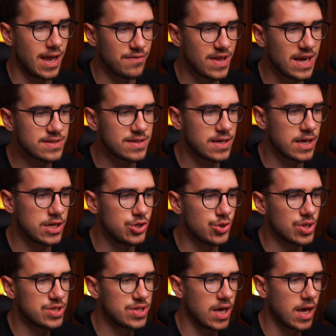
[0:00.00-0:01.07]
And if that's the case,
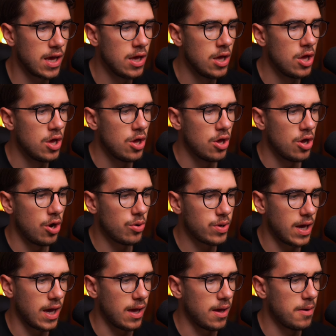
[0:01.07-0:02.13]
you can say,
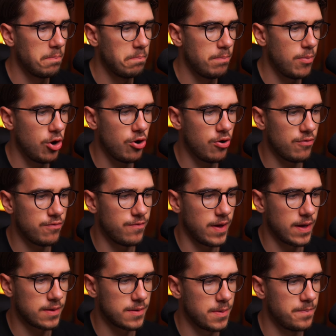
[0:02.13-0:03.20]
okay,
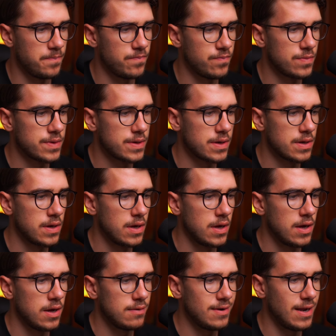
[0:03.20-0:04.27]
perfect.
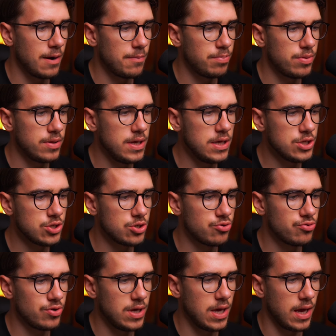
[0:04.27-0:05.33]
Now, please
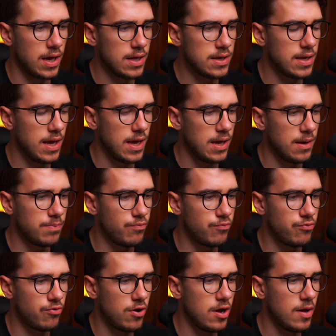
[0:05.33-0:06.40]
create a
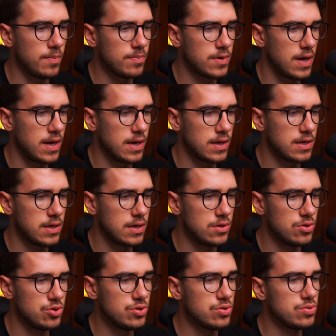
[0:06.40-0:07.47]
prompt I
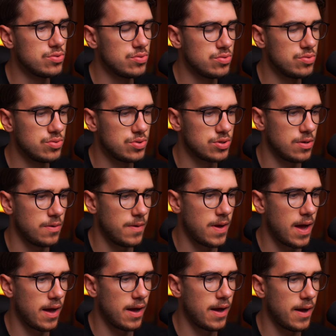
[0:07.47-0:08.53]
can use
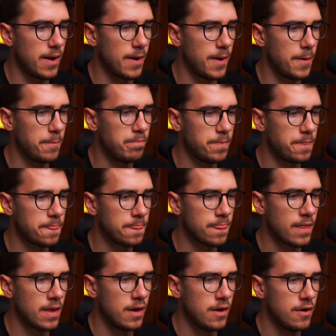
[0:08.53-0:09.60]

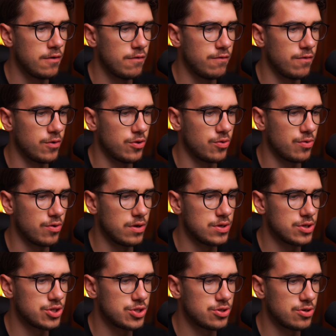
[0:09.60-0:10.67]
for your
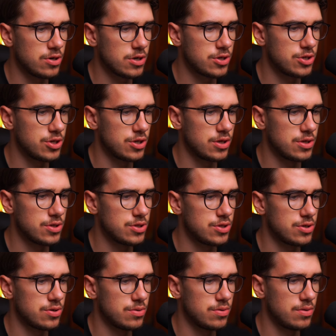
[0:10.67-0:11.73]
instructions
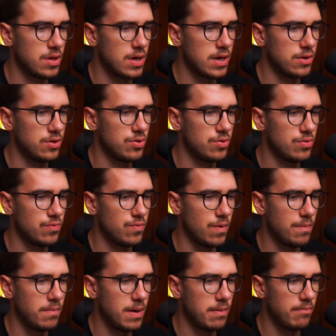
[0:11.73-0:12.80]
so that you
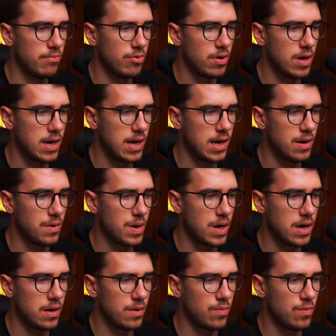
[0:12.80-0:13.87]
remember how
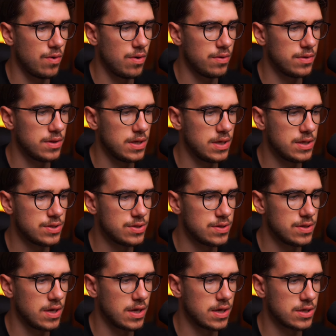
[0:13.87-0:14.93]
I want these
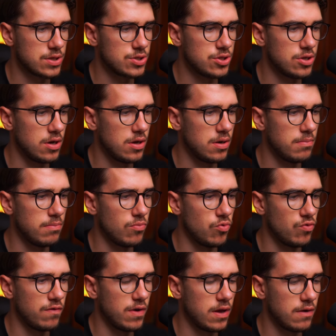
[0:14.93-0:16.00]
things done
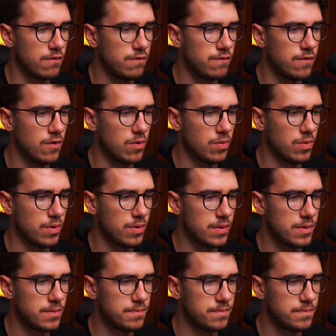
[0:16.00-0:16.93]
moving forward.